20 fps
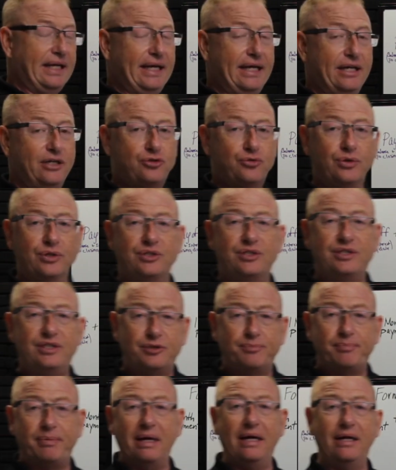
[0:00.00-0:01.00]
Interest
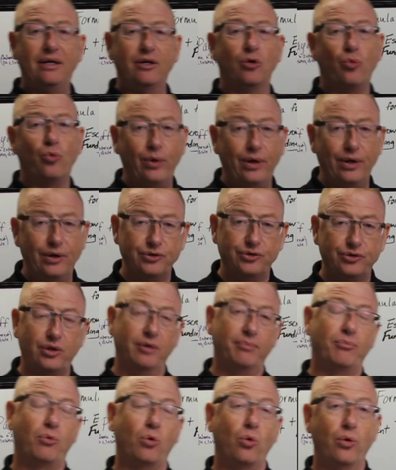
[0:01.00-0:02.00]
is paid in arrears on
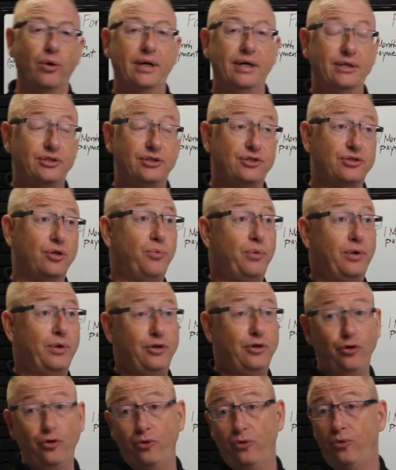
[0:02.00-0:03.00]
a mortgage. So
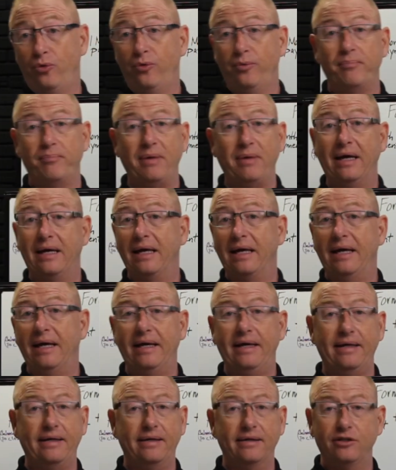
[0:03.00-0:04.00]
when you make
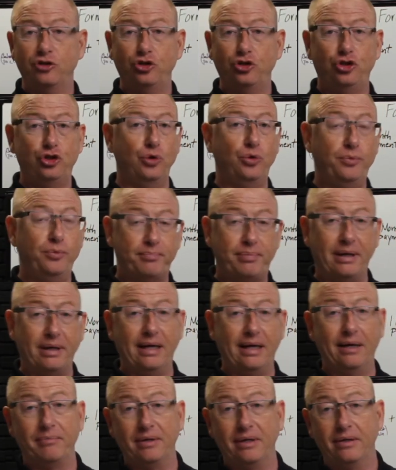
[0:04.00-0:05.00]
a June
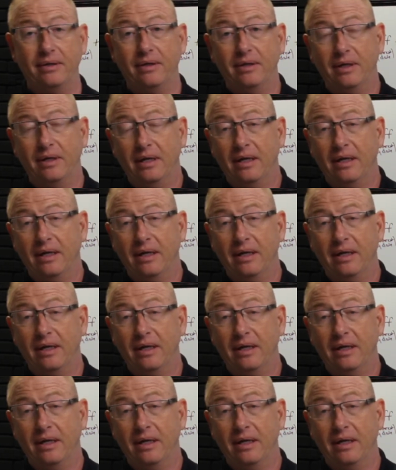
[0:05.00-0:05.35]
payment,